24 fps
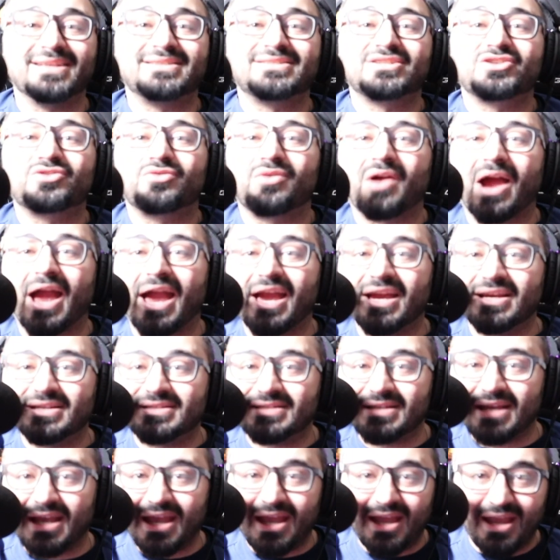and it's
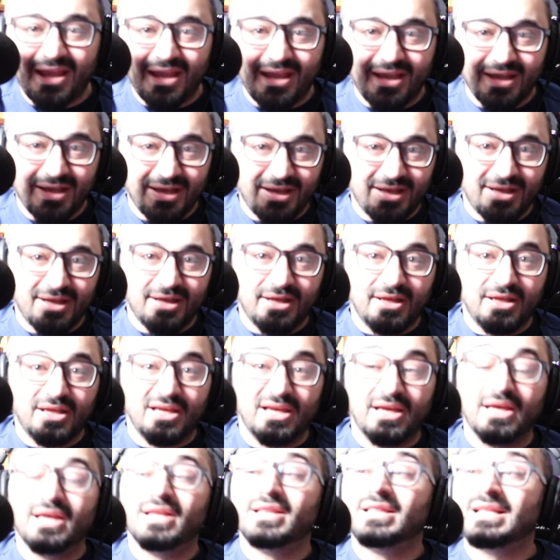crazy.
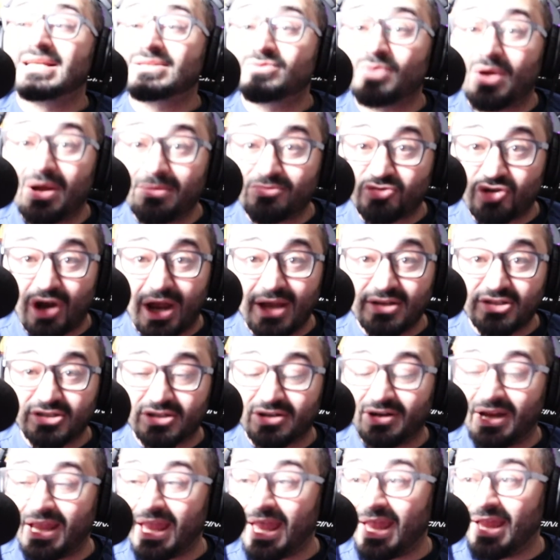That's what I'm trying
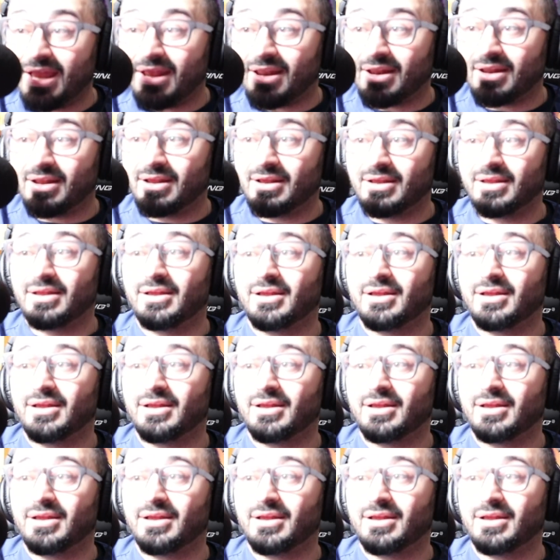to create.